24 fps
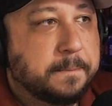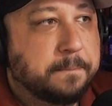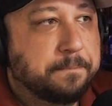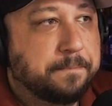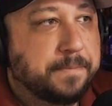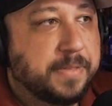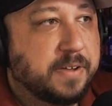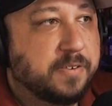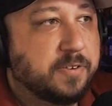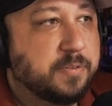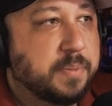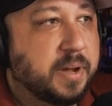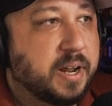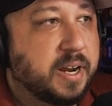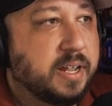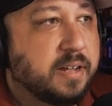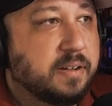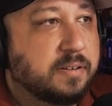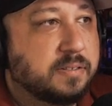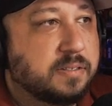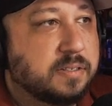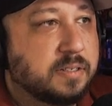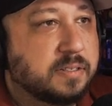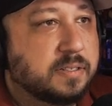Everybody
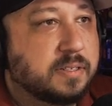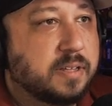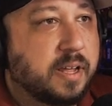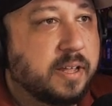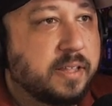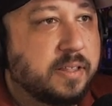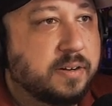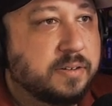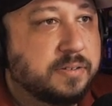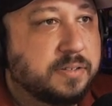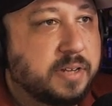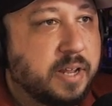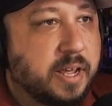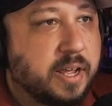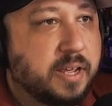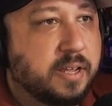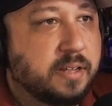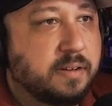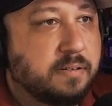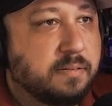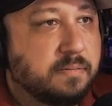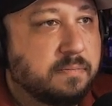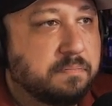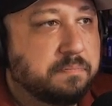else looks like they're
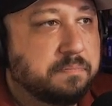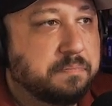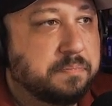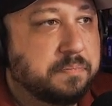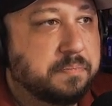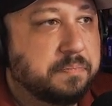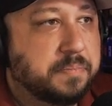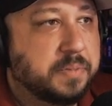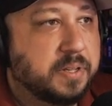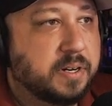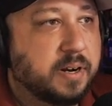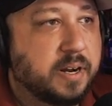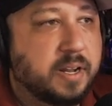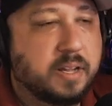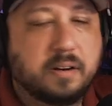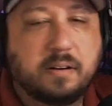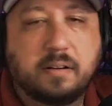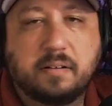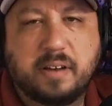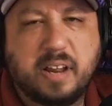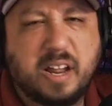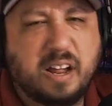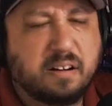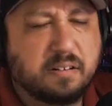staying. They're heading
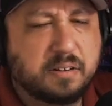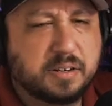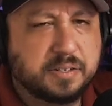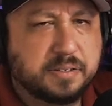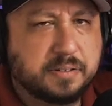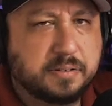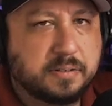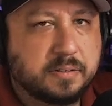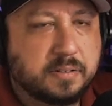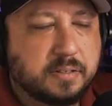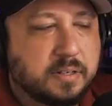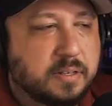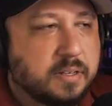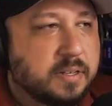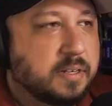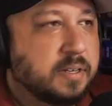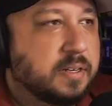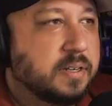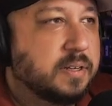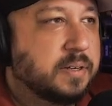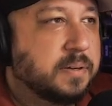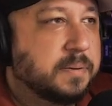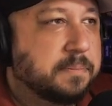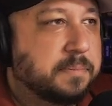on out because
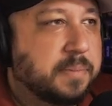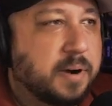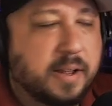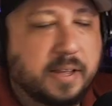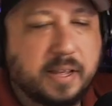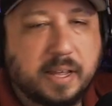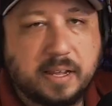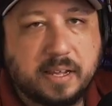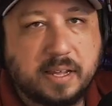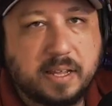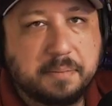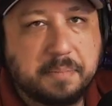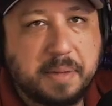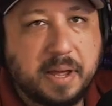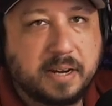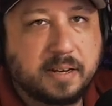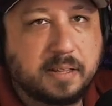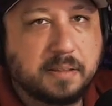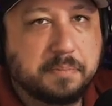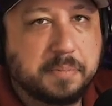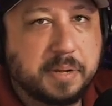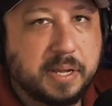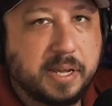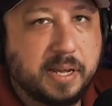probably got to get back to
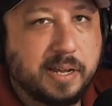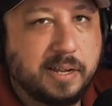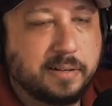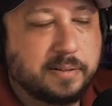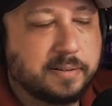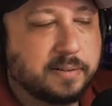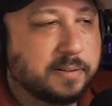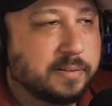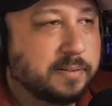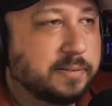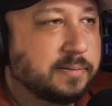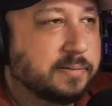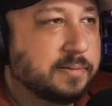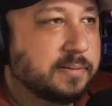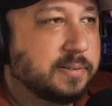the beach or